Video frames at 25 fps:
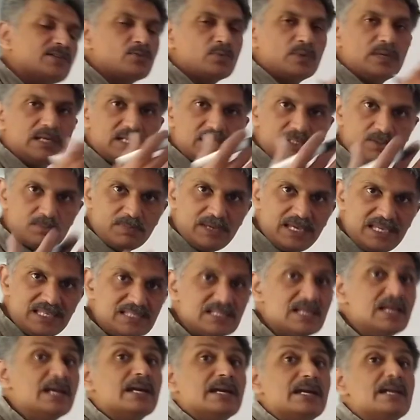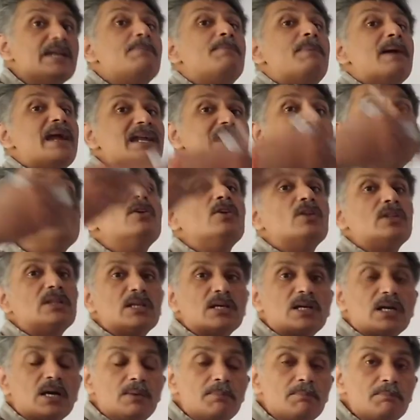well as base depending on the
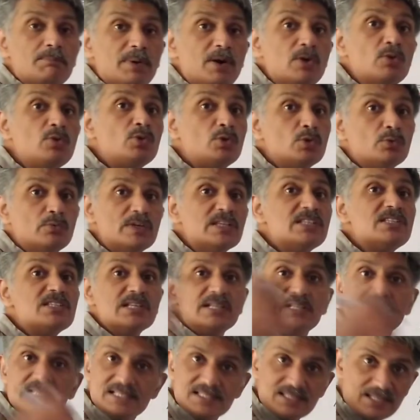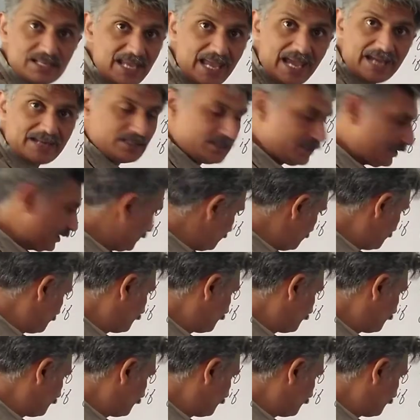compound to which it is reacted.